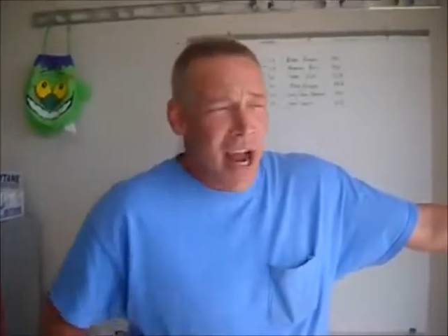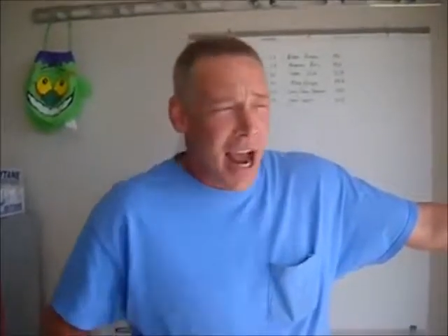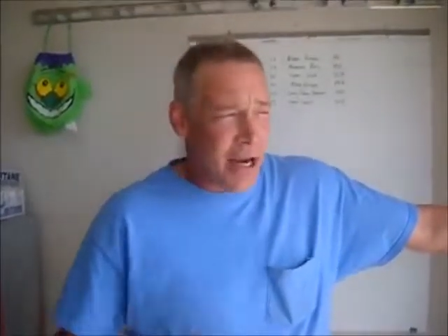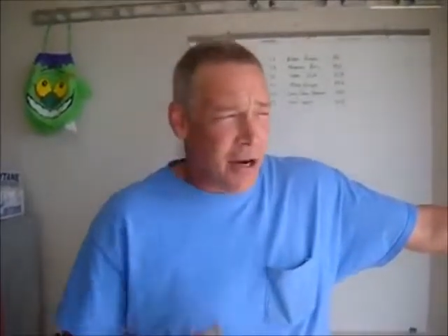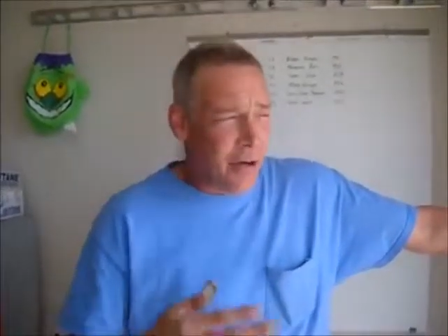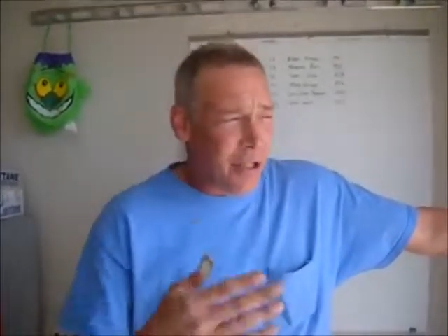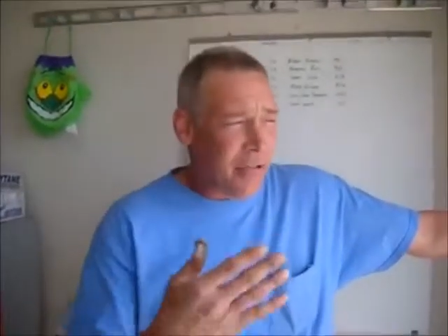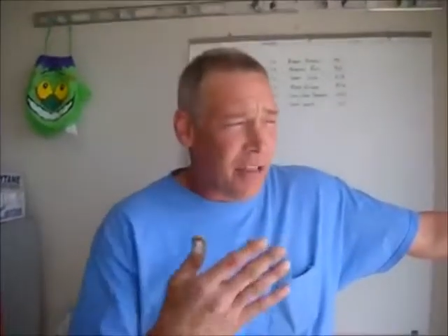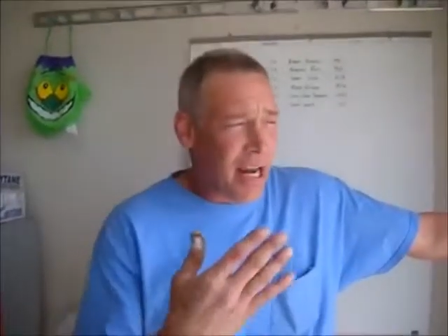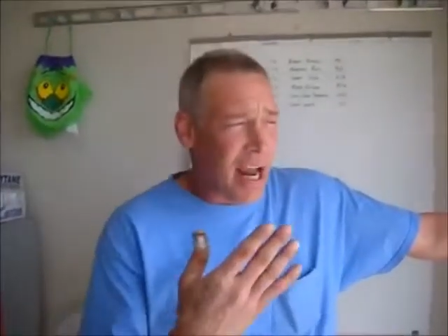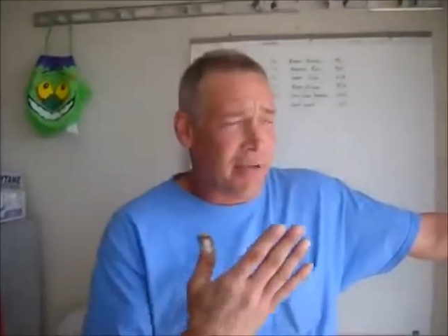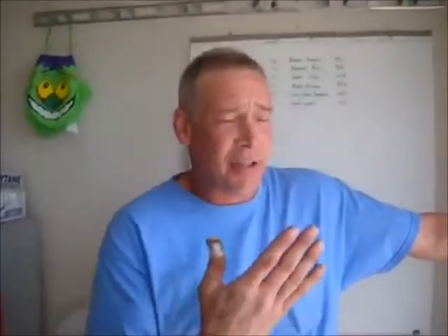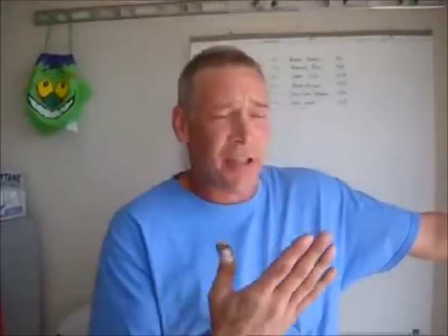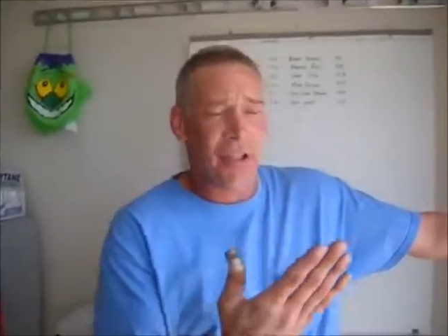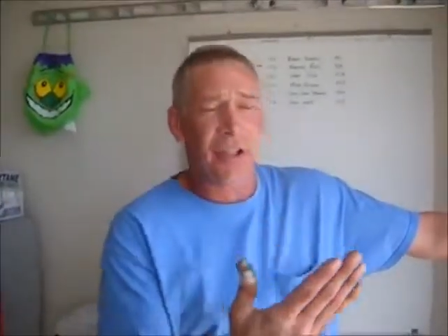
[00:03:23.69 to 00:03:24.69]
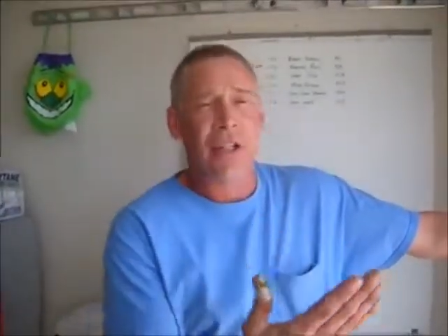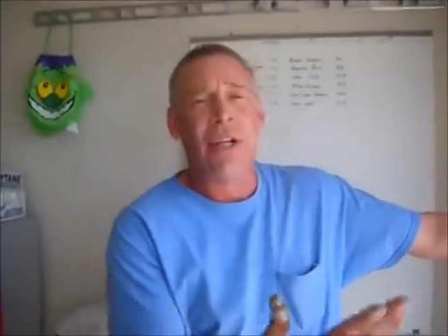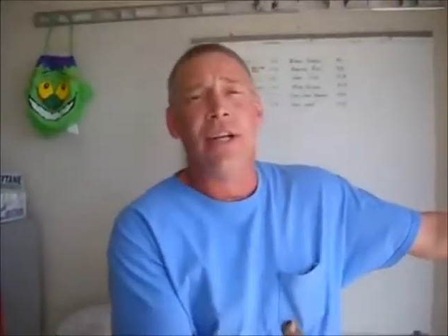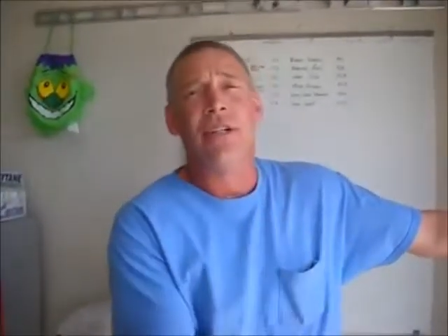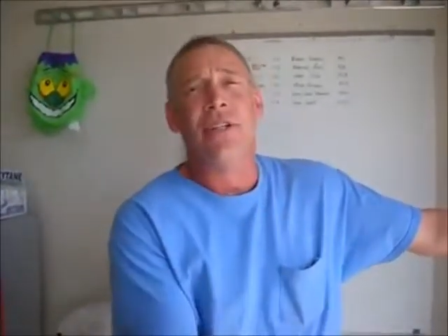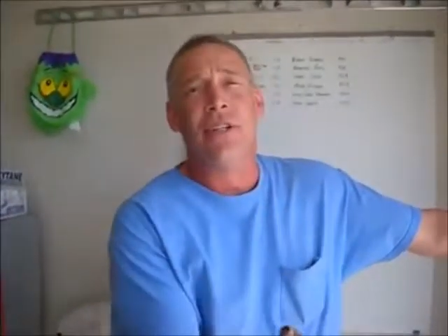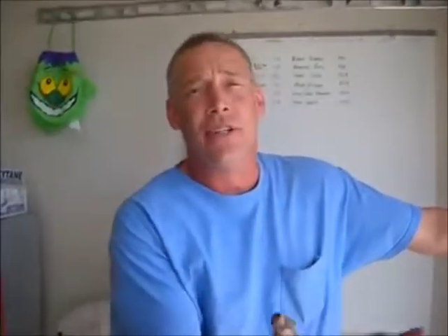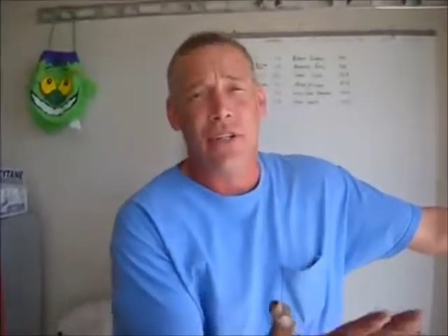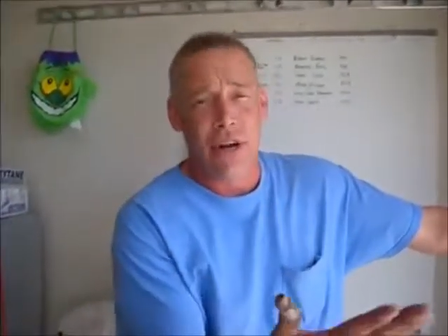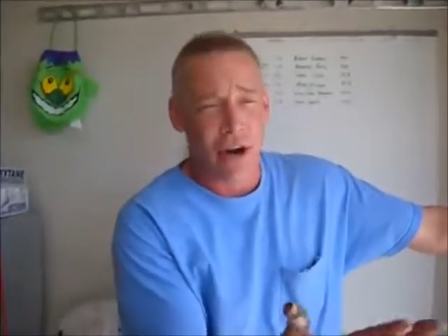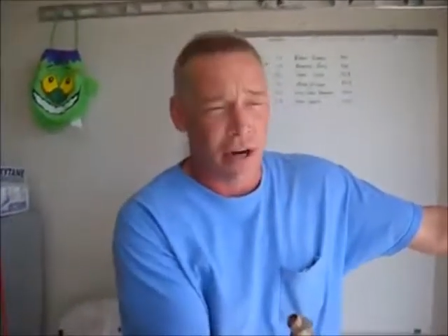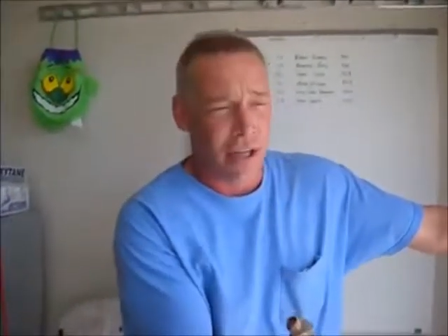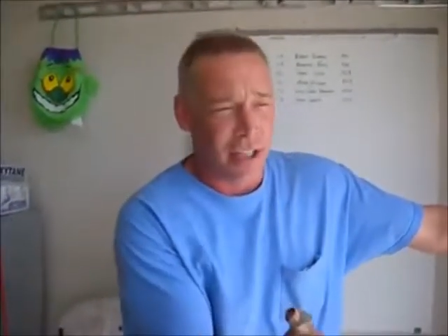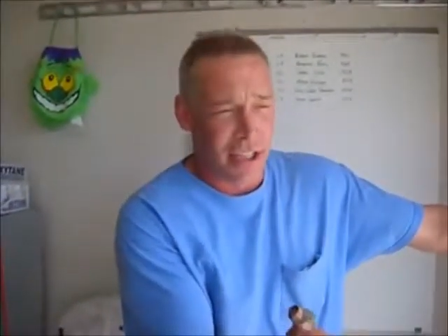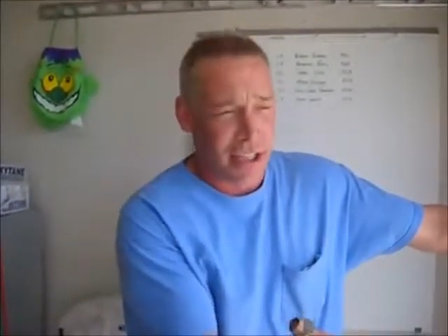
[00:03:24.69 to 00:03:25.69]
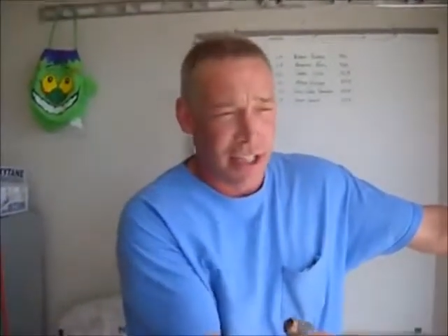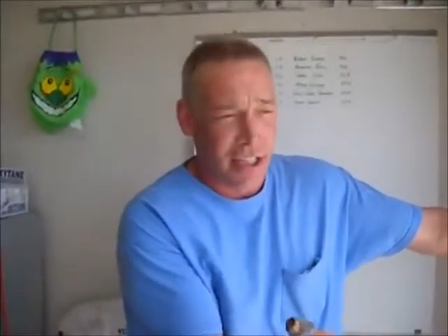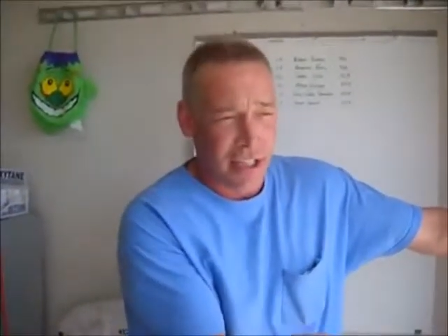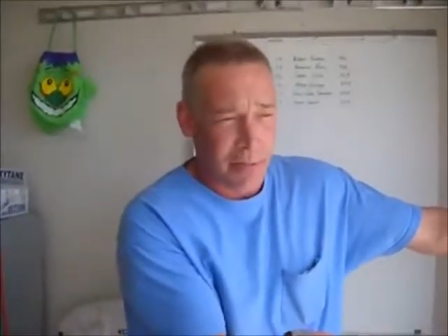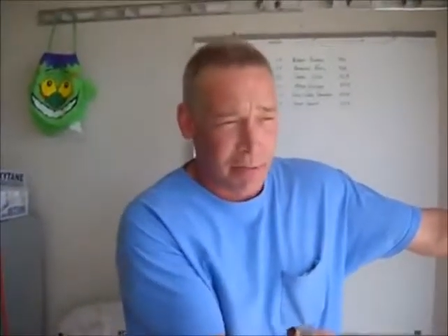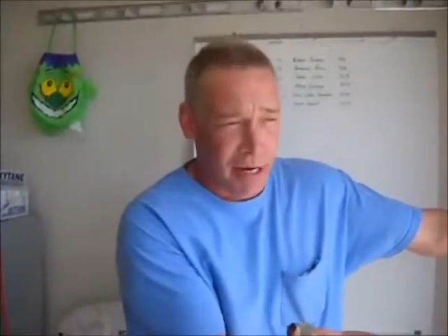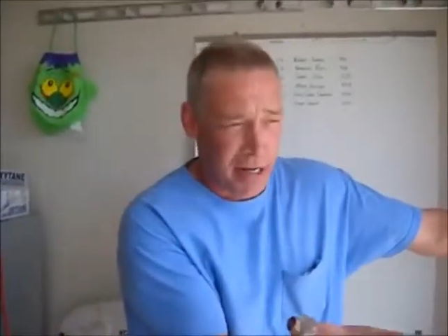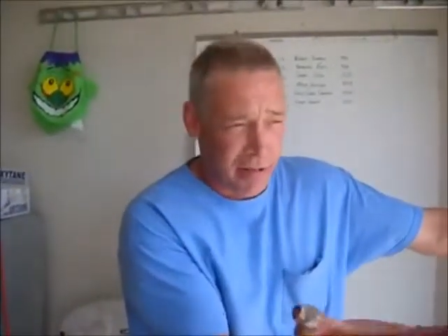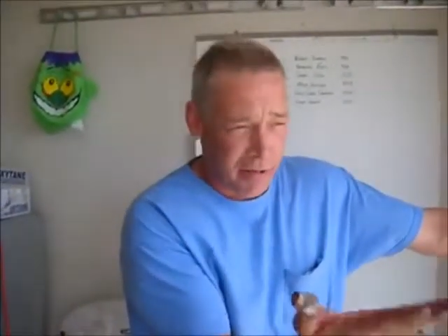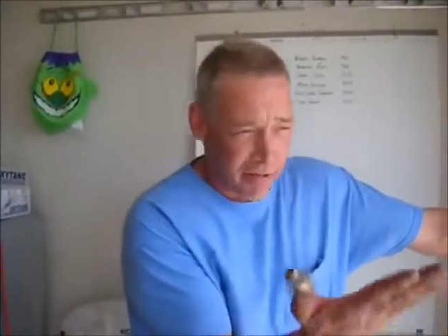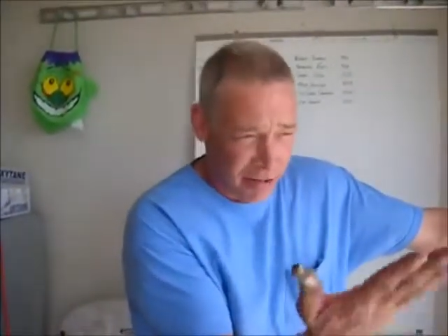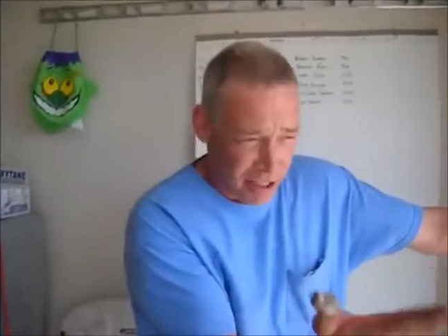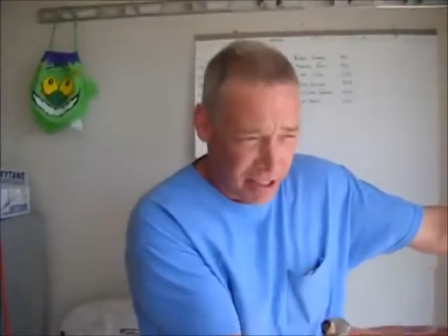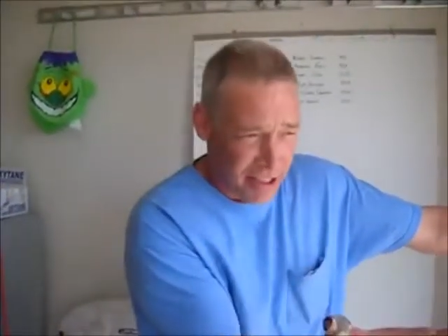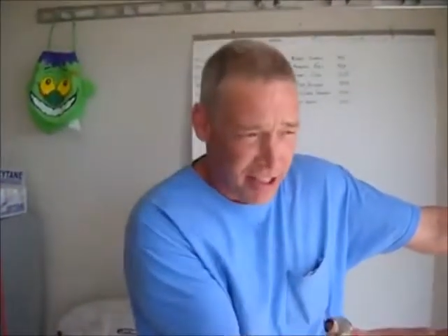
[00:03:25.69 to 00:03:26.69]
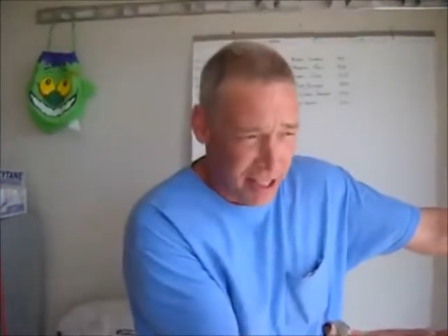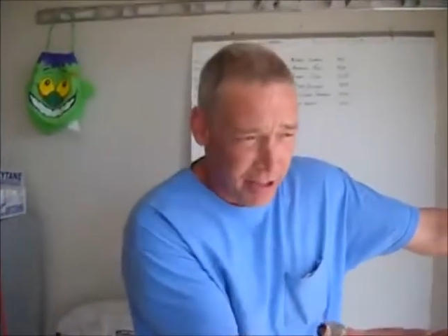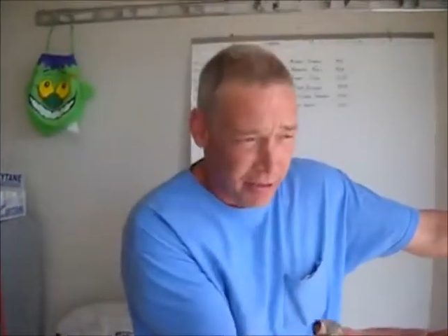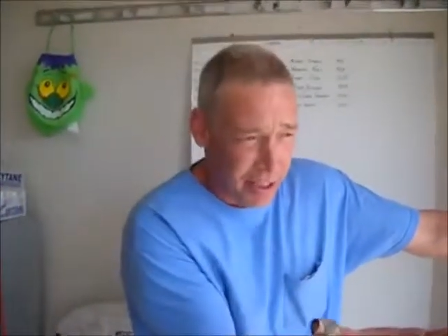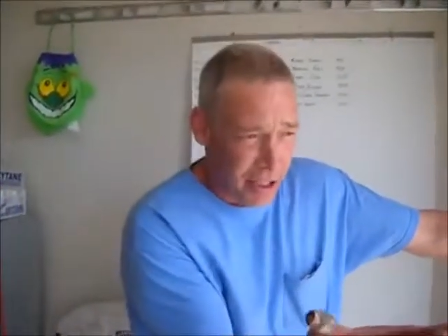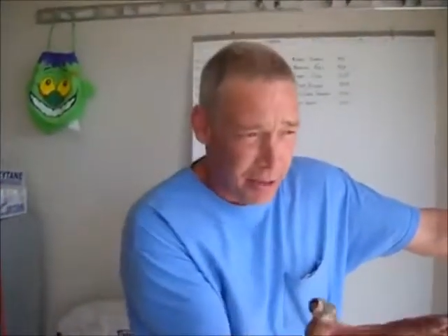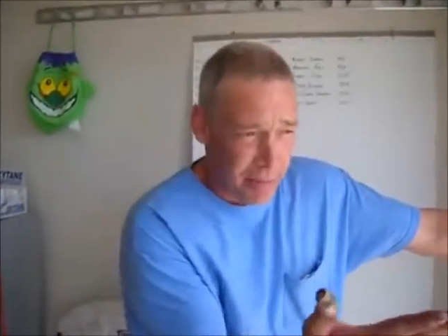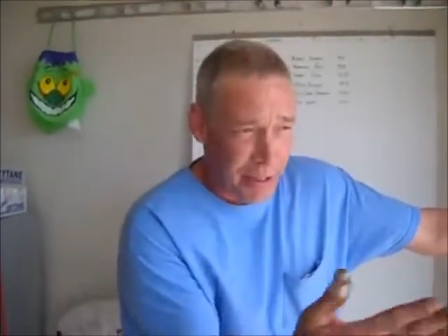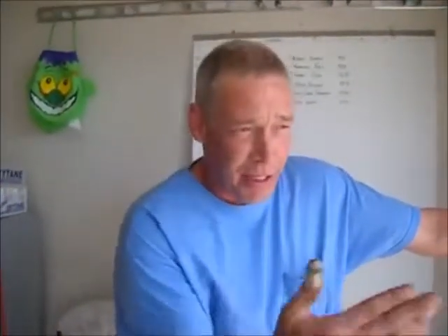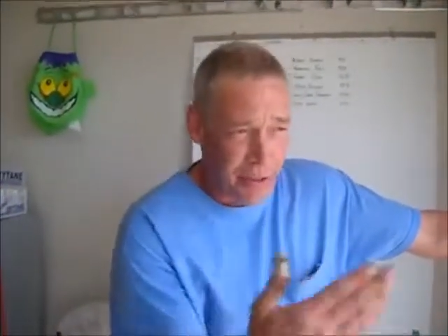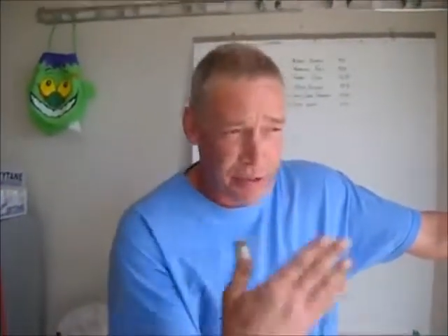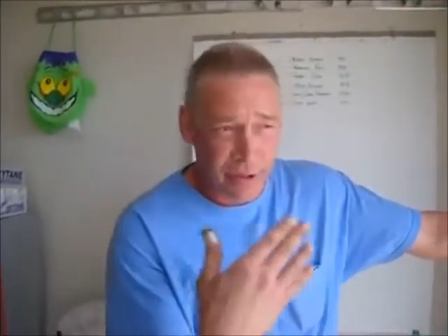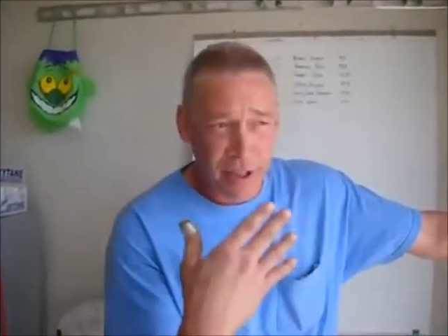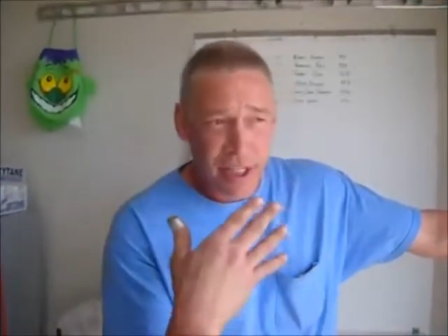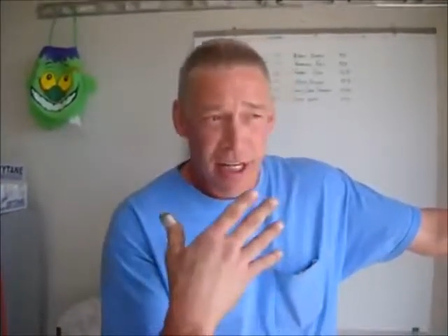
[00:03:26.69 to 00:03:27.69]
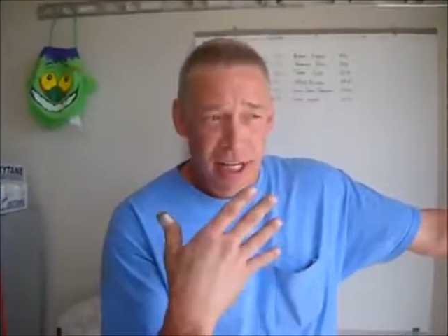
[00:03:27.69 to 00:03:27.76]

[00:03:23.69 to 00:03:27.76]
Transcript: I don't even have to hardly touch my accelerator pedal,